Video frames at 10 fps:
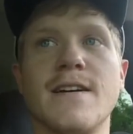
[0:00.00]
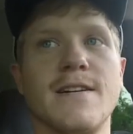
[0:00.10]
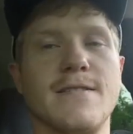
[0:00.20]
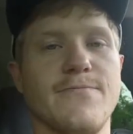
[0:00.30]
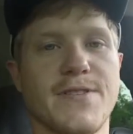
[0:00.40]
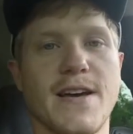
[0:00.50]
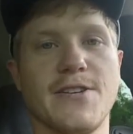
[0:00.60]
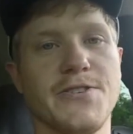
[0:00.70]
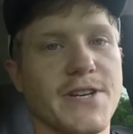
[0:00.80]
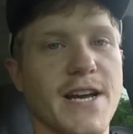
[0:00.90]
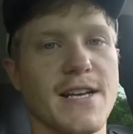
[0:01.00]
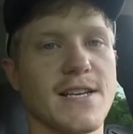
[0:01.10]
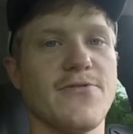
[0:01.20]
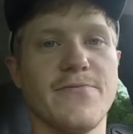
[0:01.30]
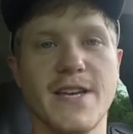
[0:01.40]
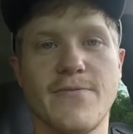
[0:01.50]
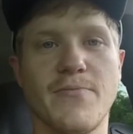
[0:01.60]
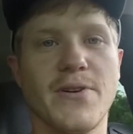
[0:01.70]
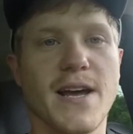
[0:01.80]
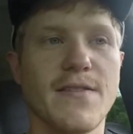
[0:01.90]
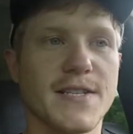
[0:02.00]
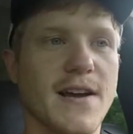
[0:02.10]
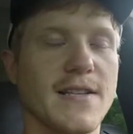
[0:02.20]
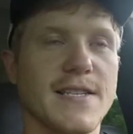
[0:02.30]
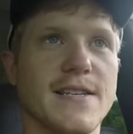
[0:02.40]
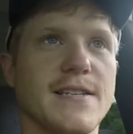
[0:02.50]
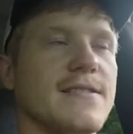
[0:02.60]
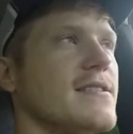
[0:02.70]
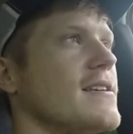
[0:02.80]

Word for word: Um, without you guys, I wouldn't be able to put out this content.